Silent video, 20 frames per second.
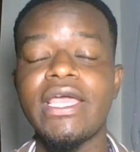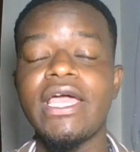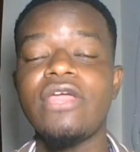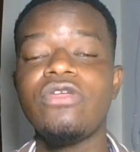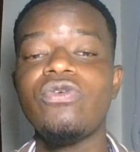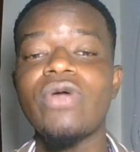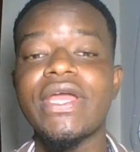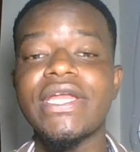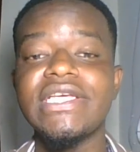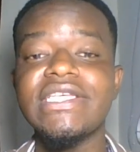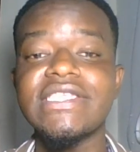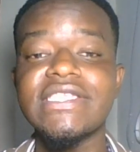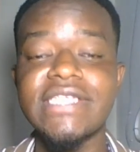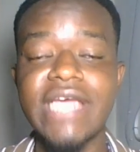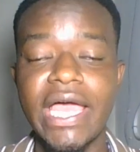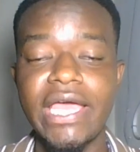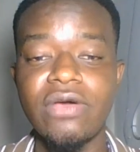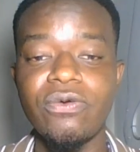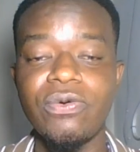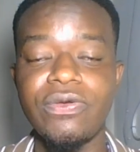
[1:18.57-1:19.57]
you are in
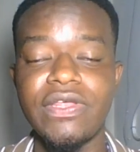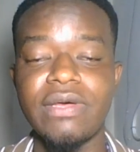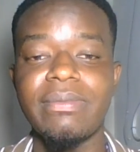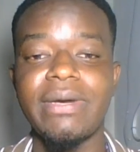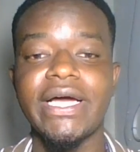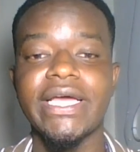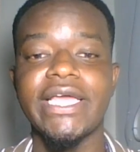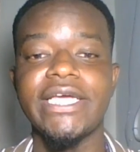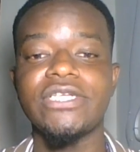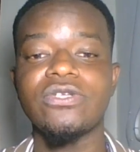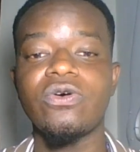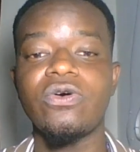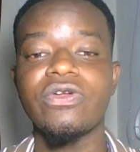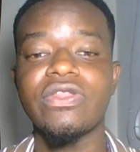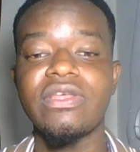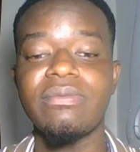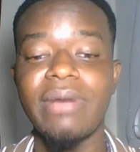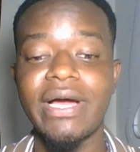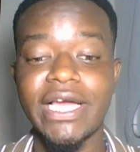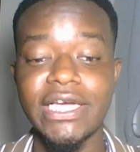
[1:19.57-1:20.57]
sync with the market, or
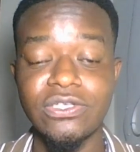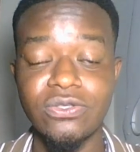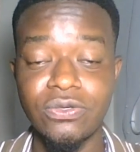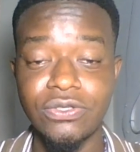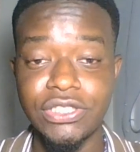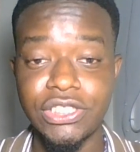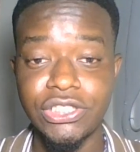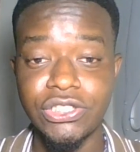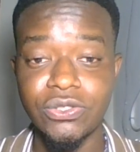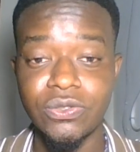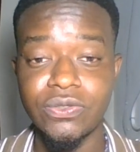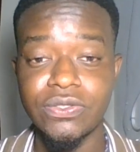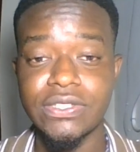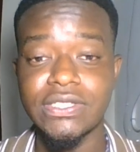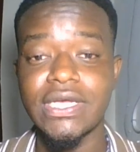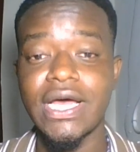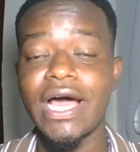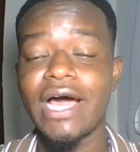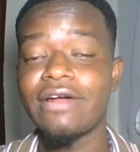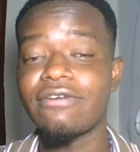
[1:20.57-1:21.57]
the market conditions
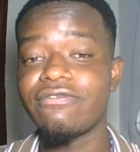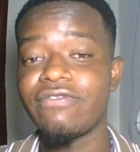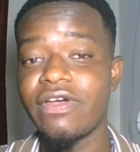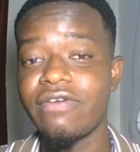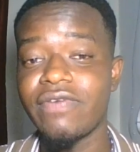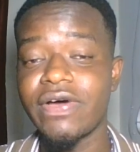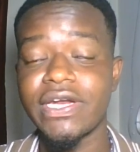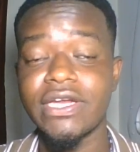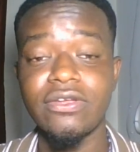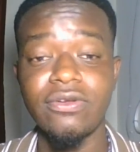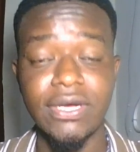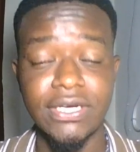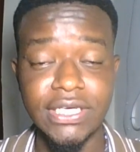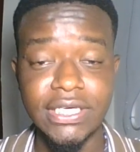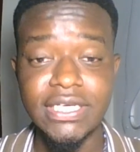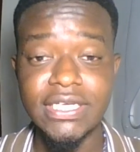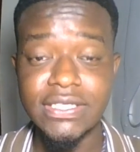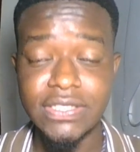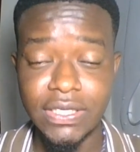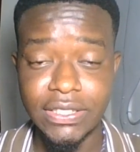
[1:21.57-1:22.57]
are favoring your
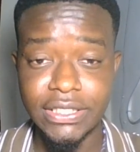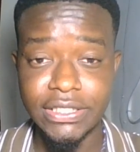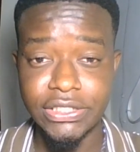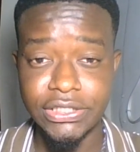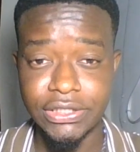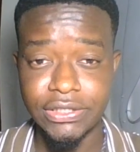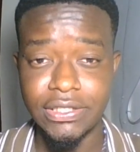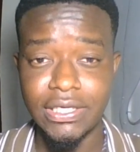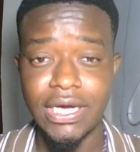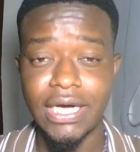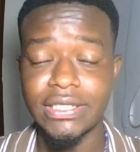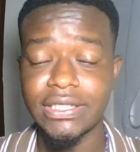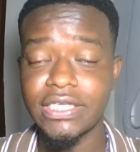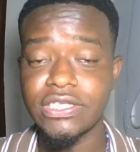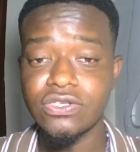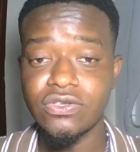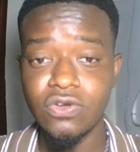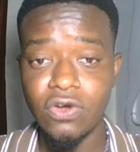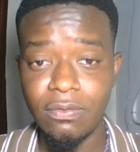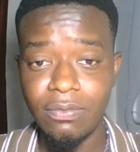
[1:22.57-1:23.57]
trading strategy, and that's
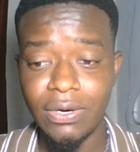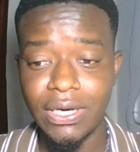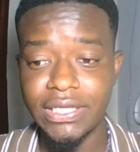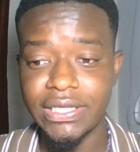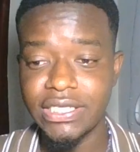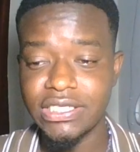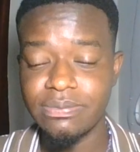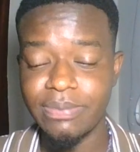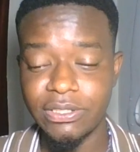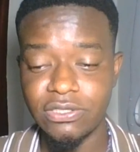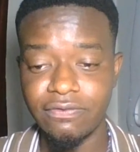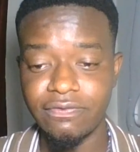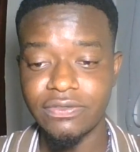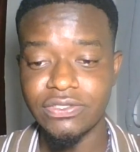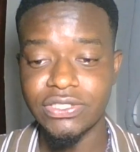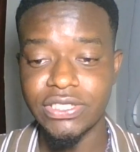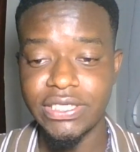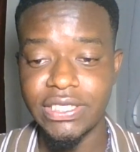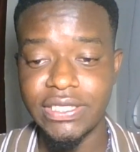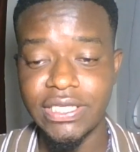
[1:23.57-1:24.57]
normal and that's part of a
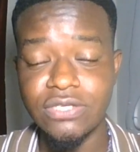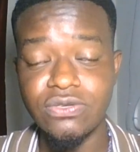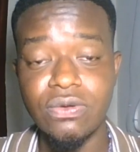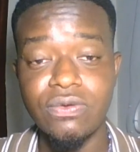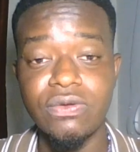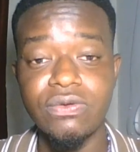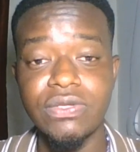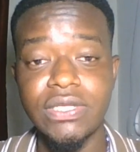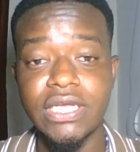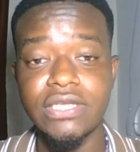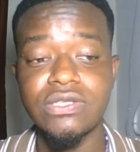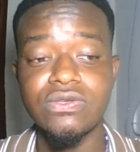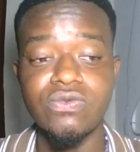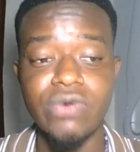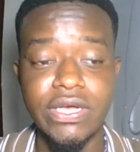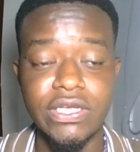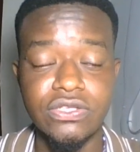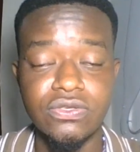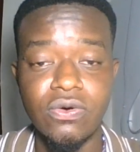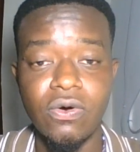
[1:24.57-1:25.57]
trading. That's why
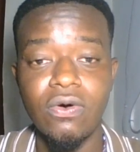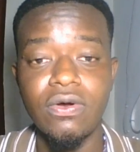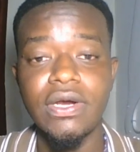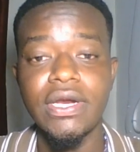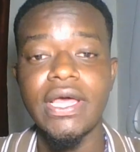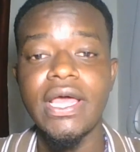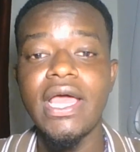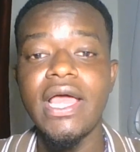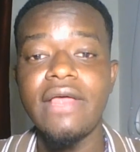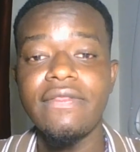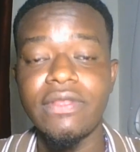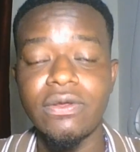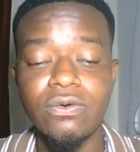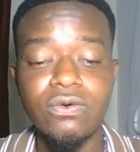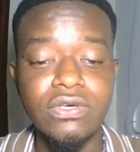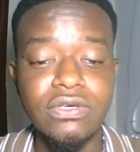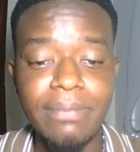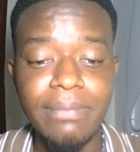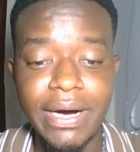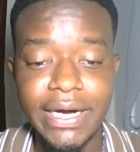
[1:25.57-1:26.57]
it's called the
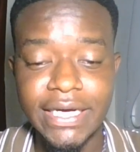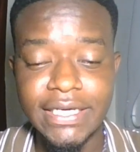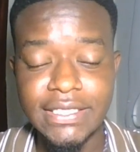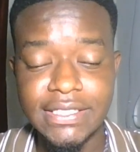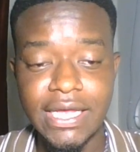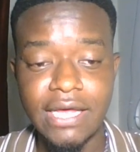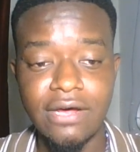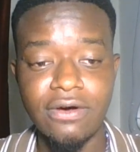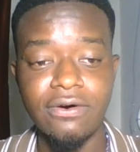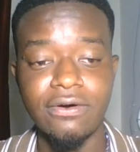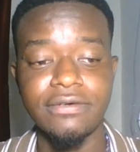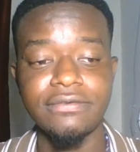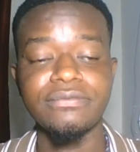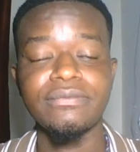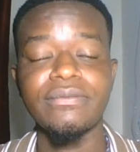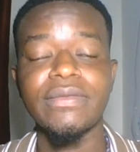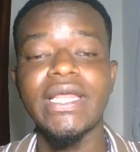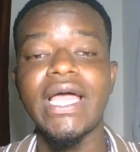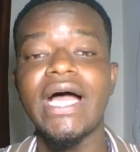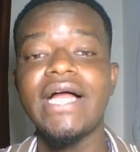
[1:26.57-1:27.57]
good market cycle.
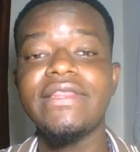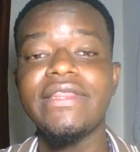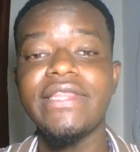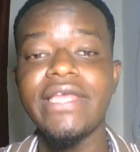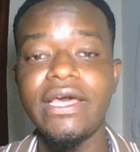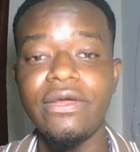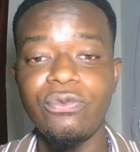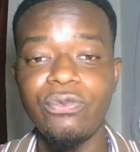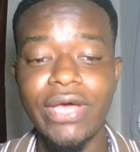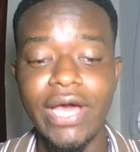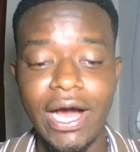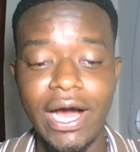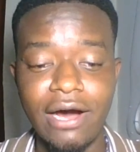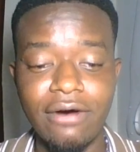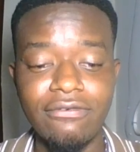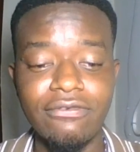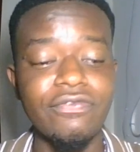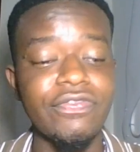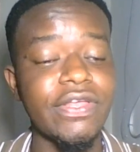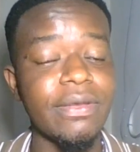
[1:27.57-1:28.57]
And then we
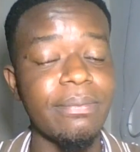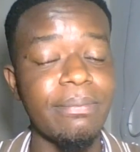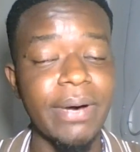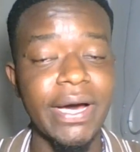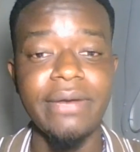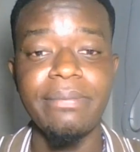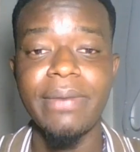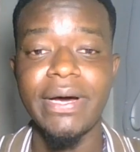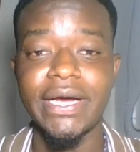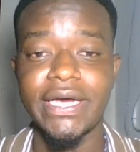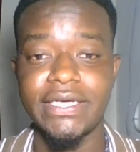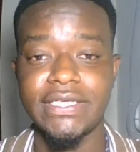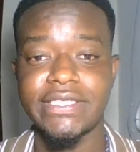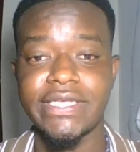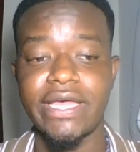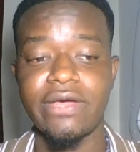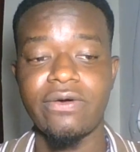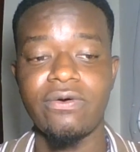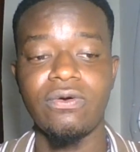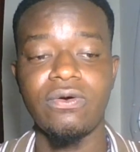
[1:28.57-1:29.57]
have the bad market
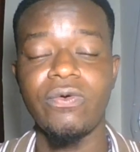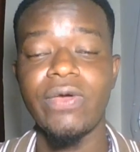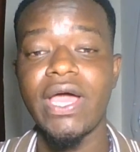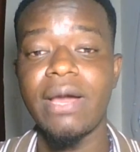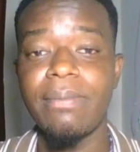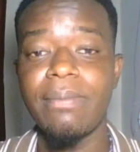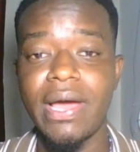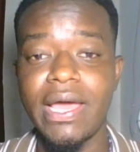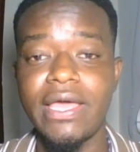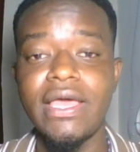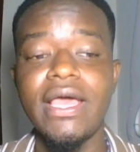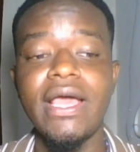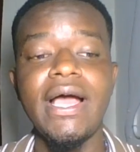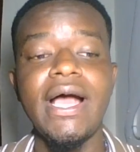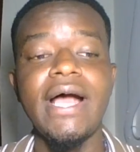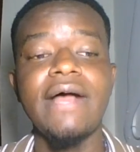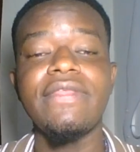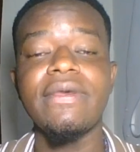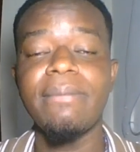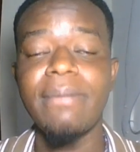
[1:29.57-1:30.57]
cycle, whereby
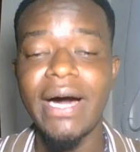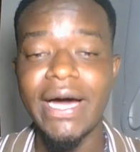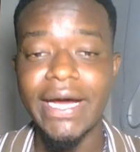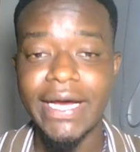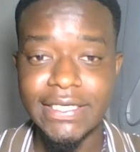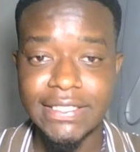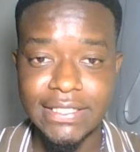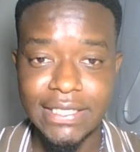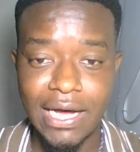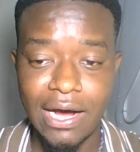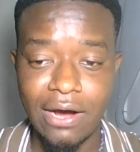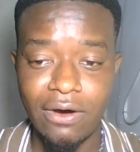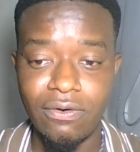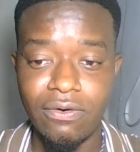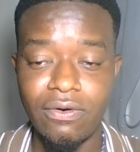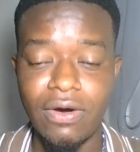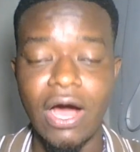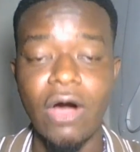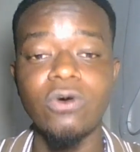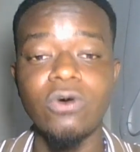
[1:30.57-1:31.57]
the market now
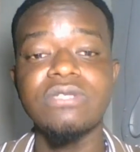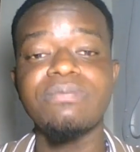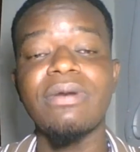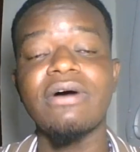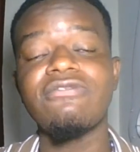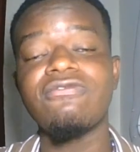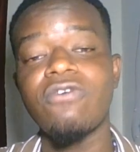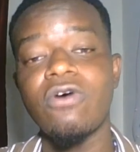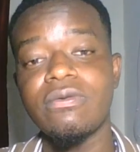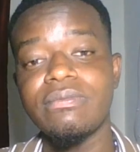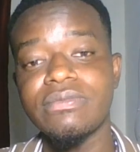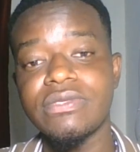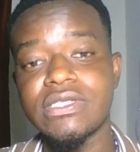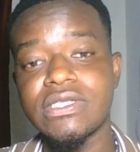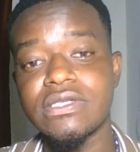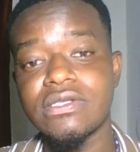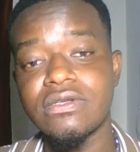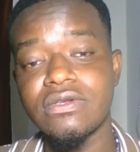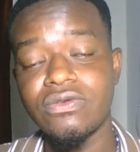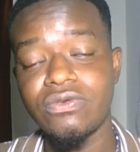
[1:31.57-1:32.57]

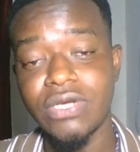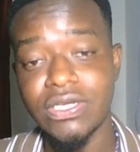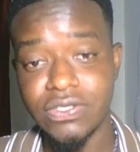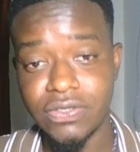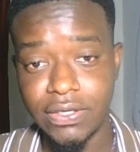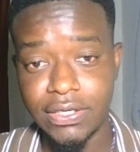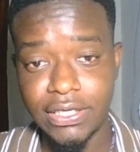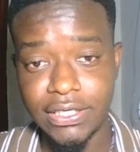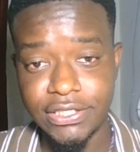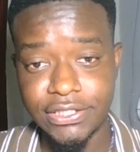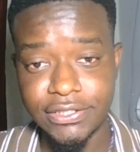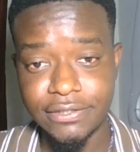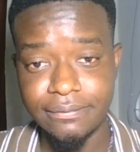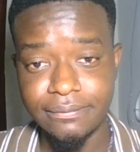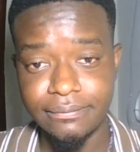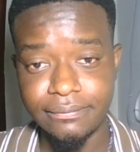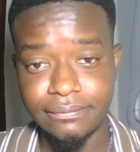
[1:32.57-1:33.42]
outperforms your strategy.